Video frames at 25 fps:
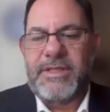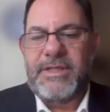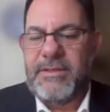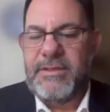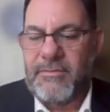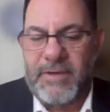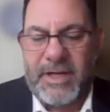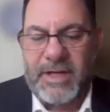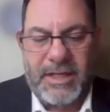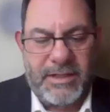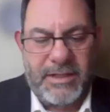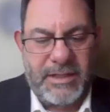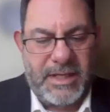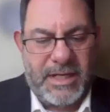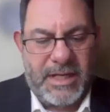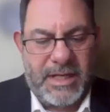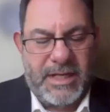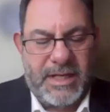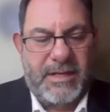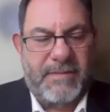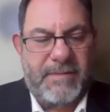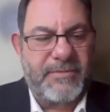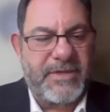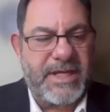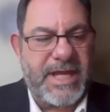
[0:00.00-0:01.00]
gentlemen. Well,
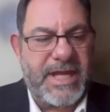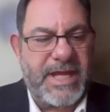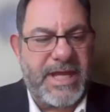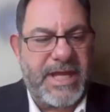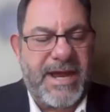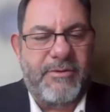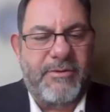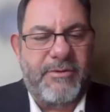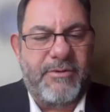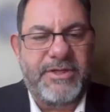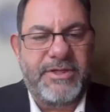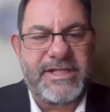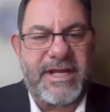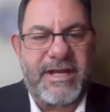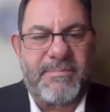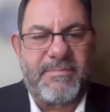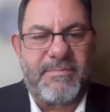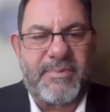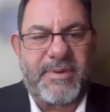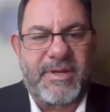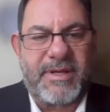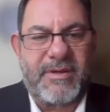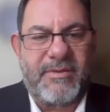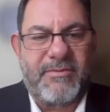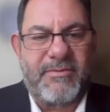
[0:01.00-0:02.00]
the hour's up.